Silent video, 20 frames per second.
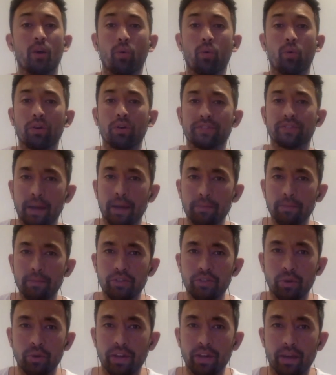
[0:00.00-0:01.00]
Well, some
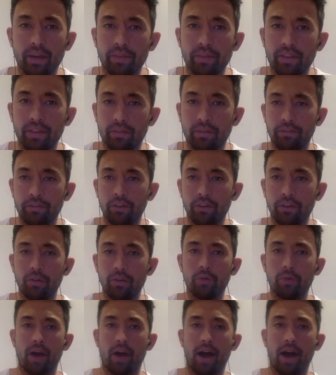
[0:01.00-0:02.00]
chewing gum, there's a
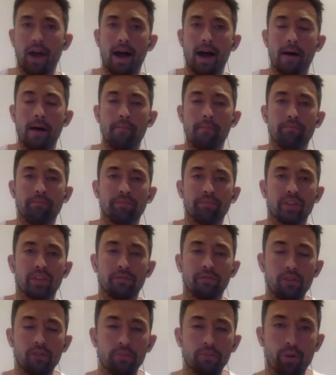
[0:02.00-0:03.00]
few um, there's a
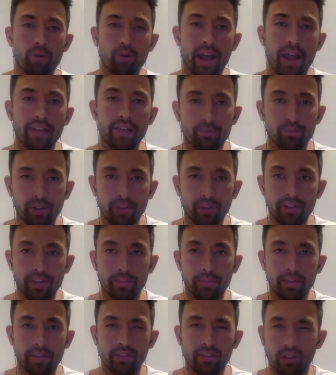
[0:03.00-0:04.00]
few brands. It really
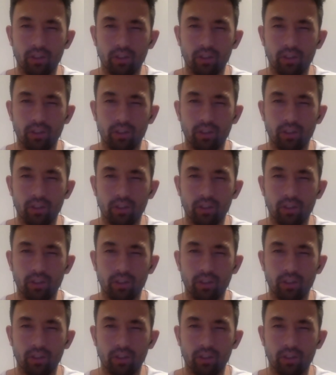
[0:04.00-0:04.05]
depends.